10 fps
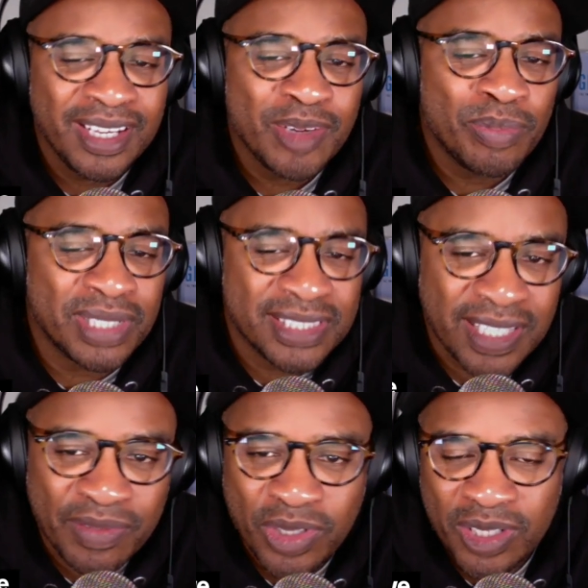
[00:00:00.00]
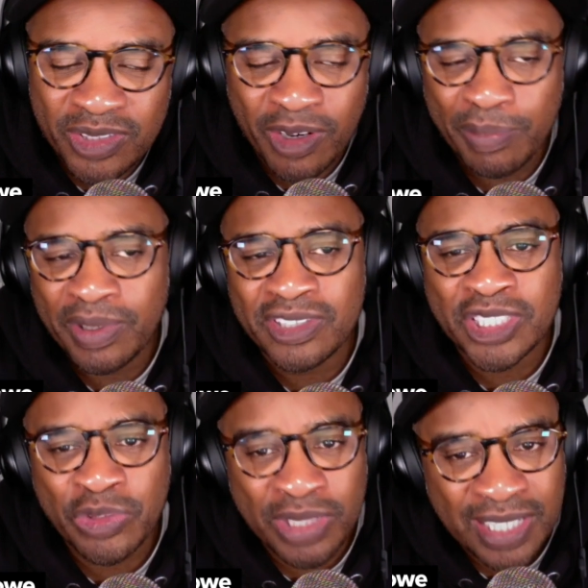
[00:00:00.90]
But 7 All-Star appearances,
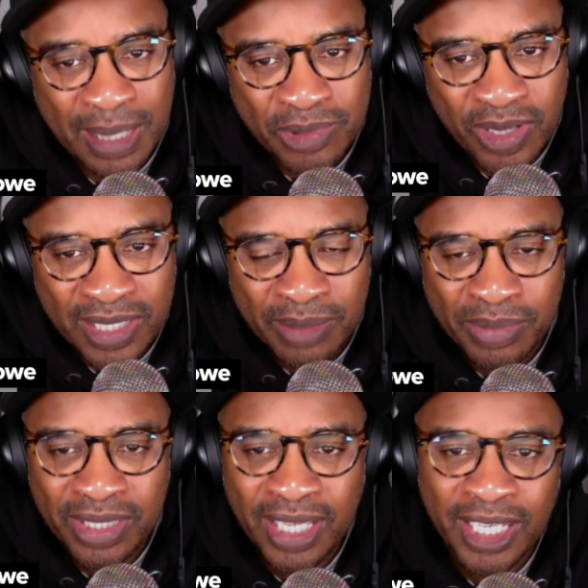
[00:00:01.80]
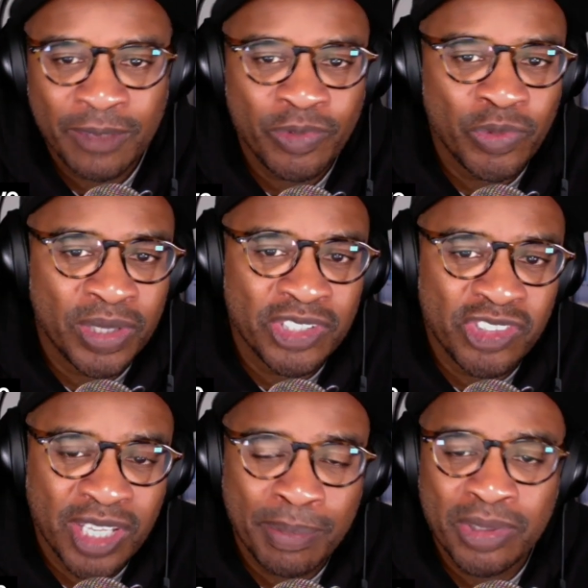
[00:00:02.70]
3 times All-NBA, won a
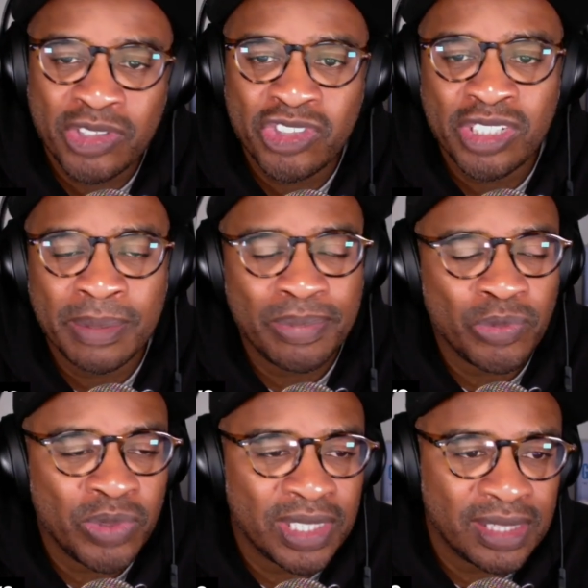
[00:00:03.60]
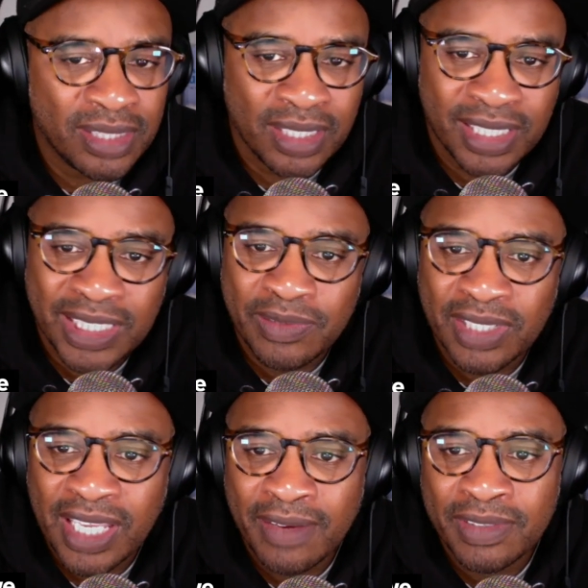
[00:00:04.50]
championship with the Cleveland
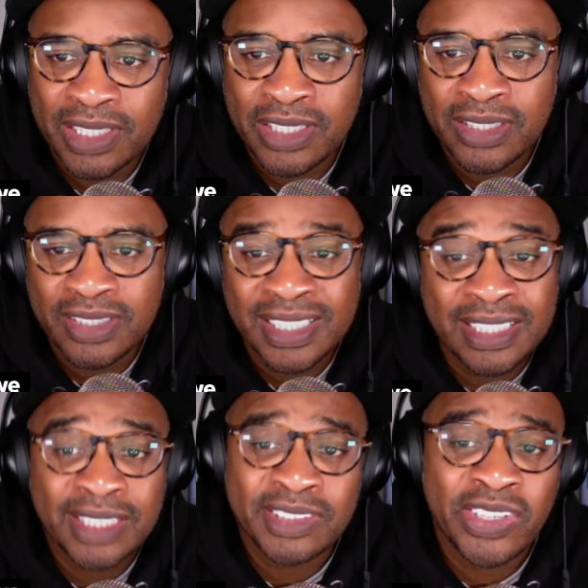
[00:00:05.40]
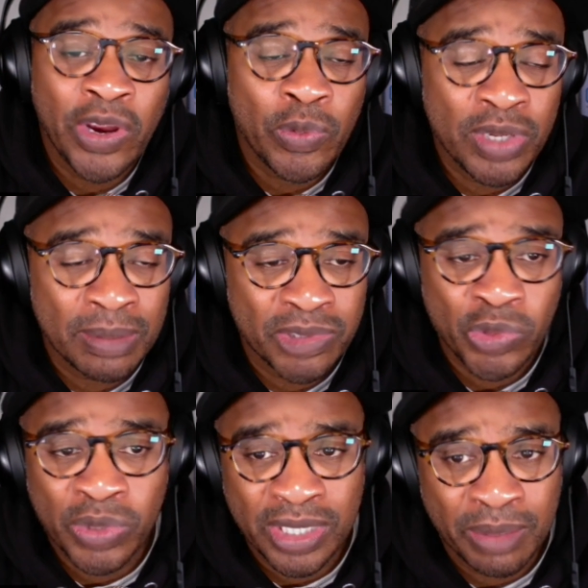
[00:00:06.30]
Cavaliers. And then there's Derrick Williams, who
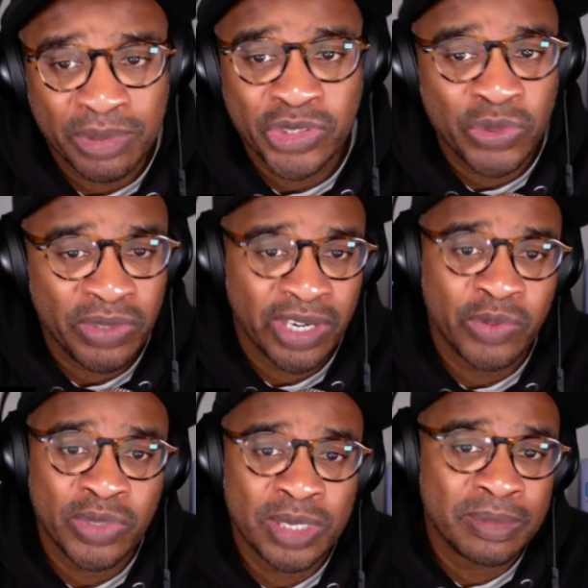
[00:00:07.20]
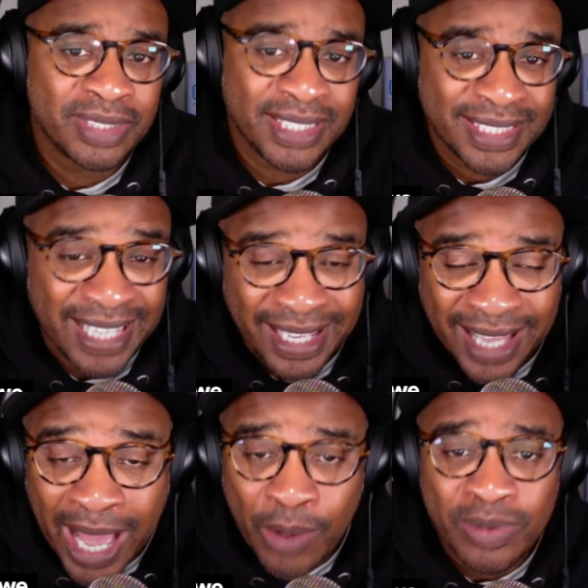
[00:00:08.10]
went number 2. Derrick Williams is
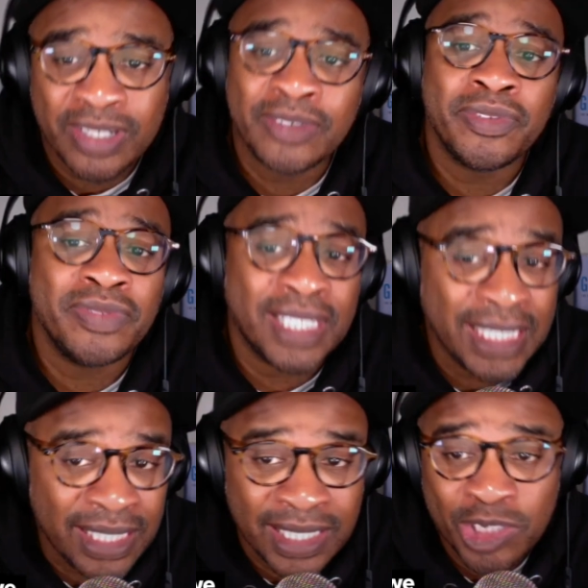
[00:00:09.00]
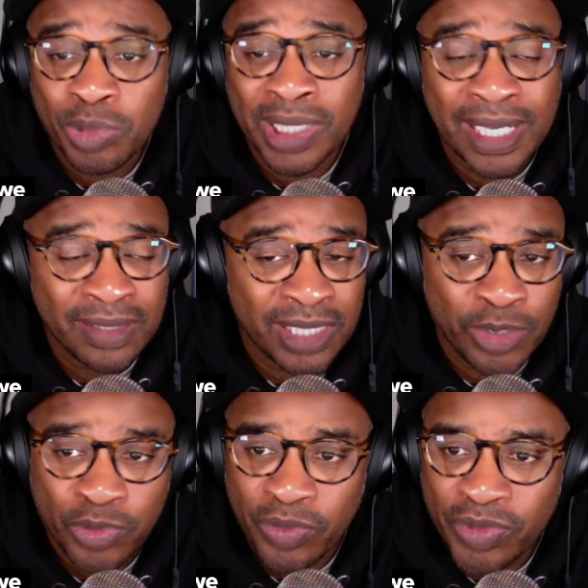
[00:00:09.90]
out of the league, and he's been out of the league
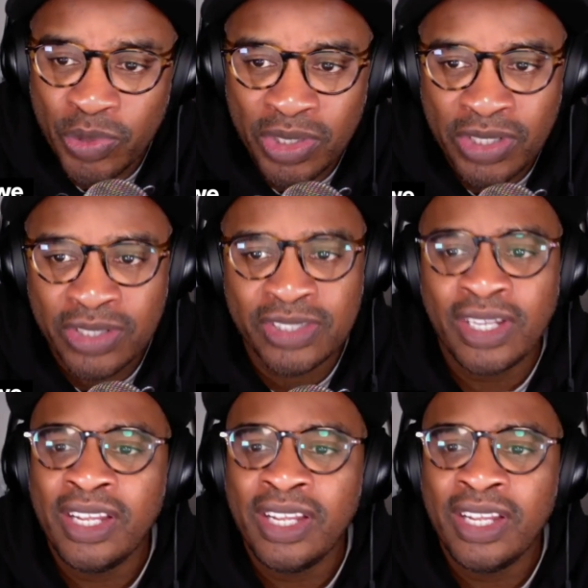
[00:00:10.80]
for a few years.